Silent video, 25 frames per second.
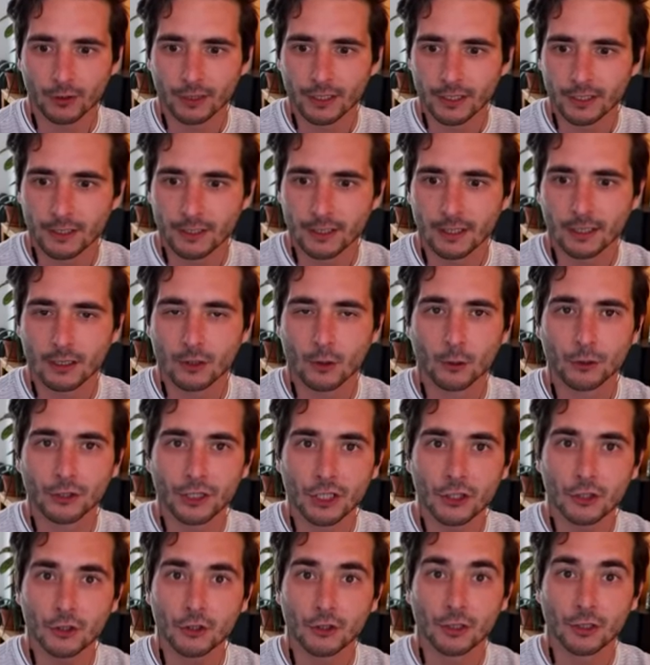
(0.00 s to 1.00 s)
is a
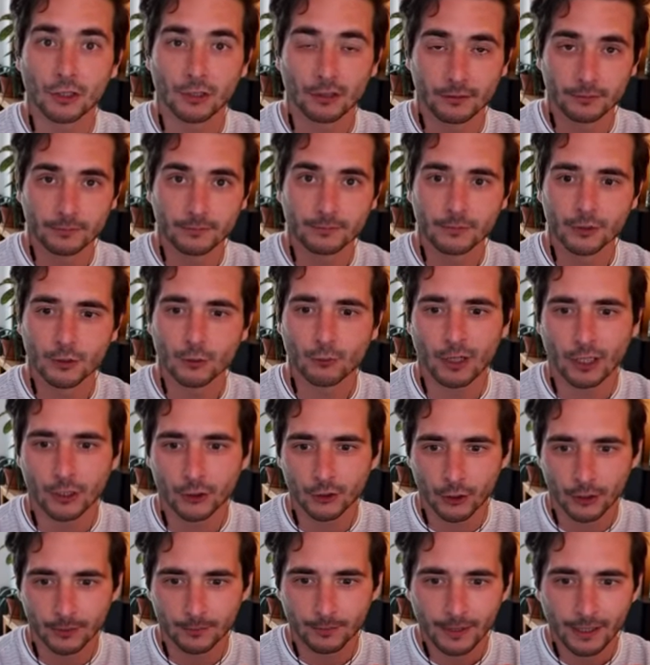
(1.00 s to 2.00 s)
conditional structure.
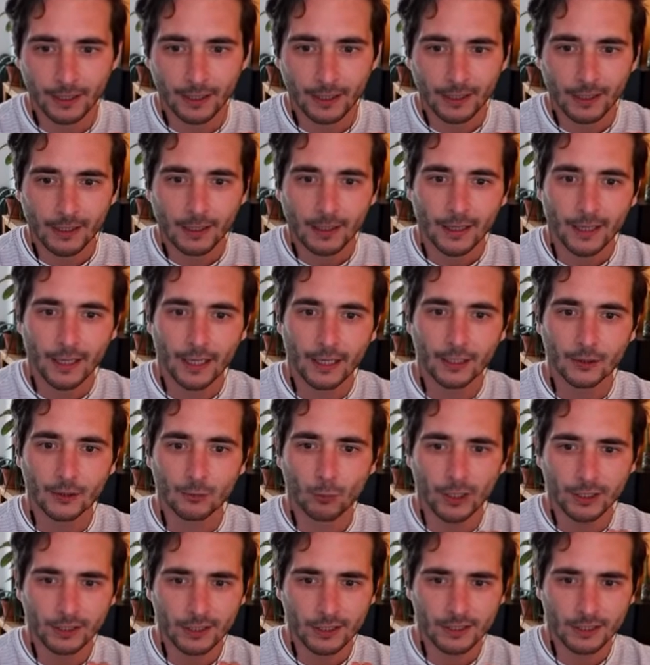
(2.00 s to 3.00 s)
And
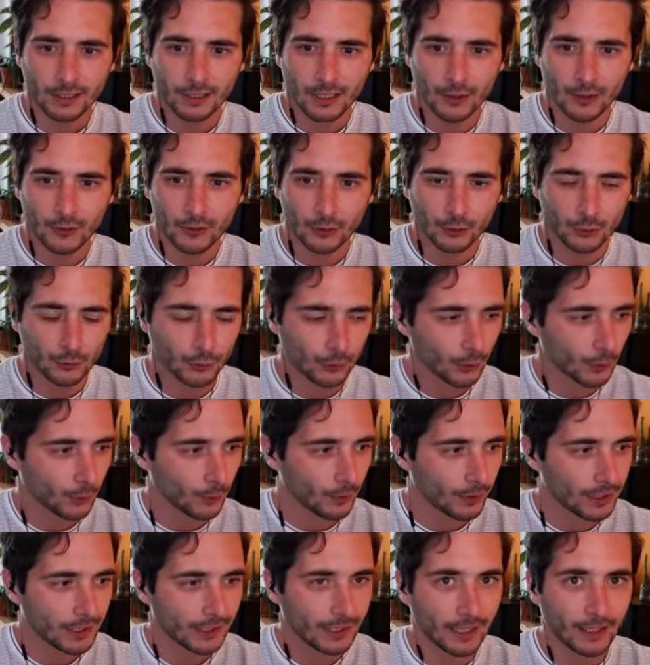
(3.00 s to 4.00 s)
what this allows you to do
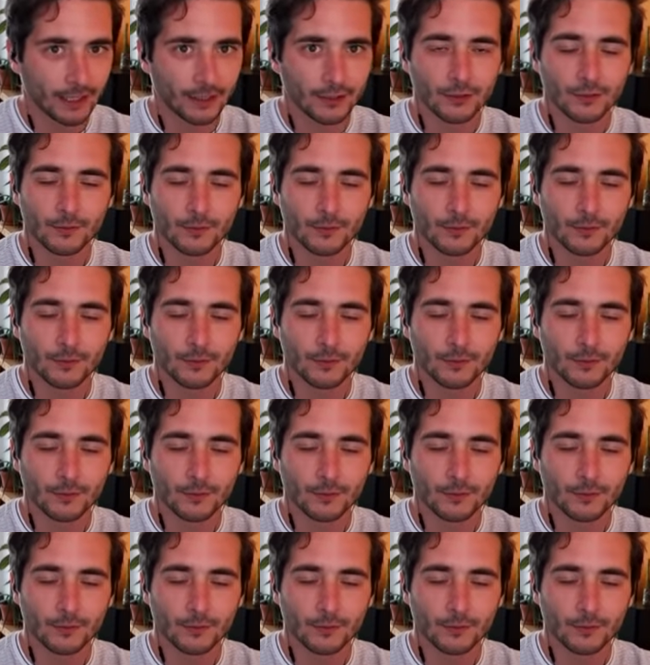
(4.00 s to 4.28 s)
is that